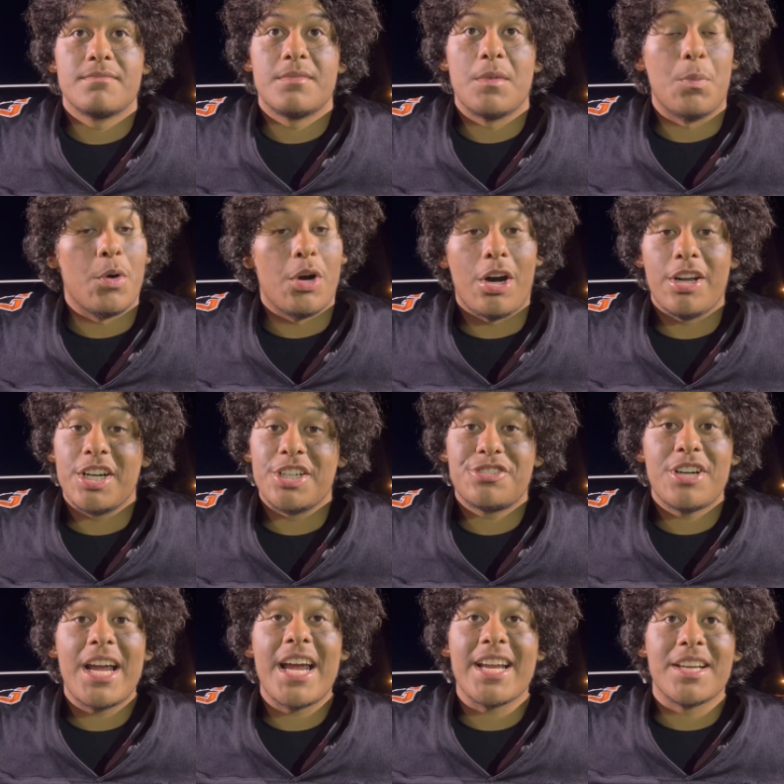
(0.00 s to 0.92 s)
Well, on a
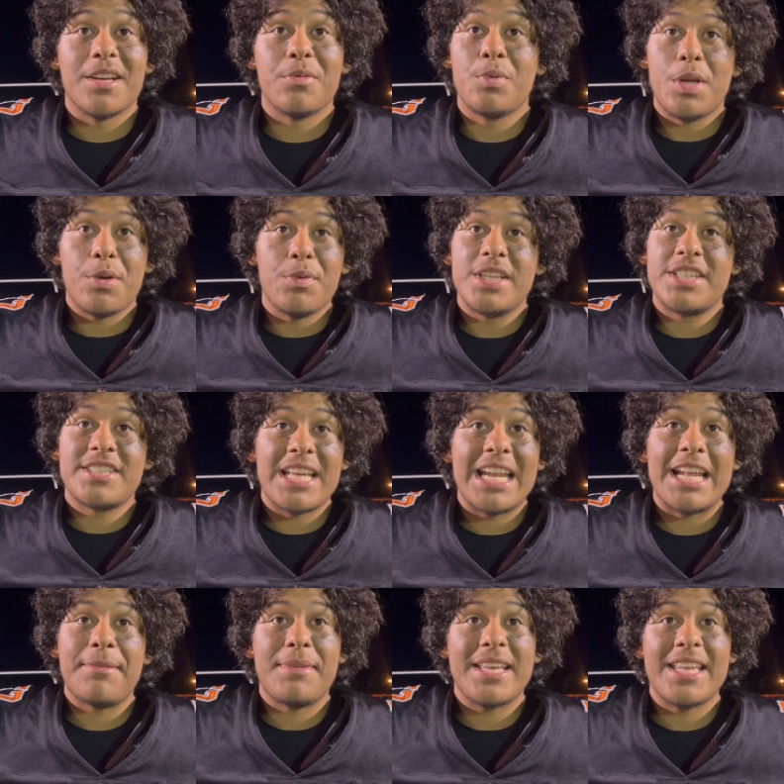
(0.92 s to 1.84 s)
track, we set
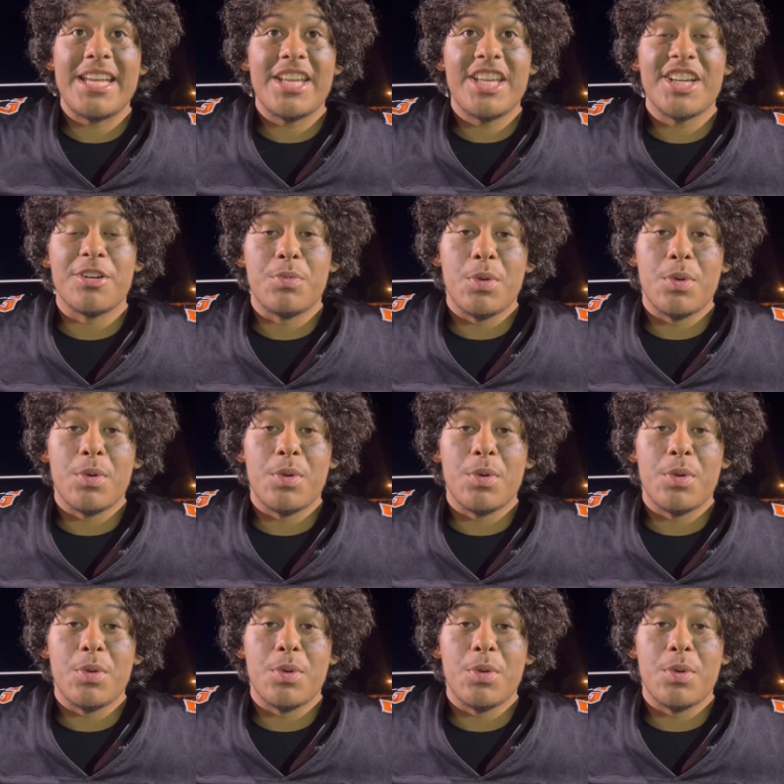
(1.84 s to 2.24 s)
at the beginning of the year.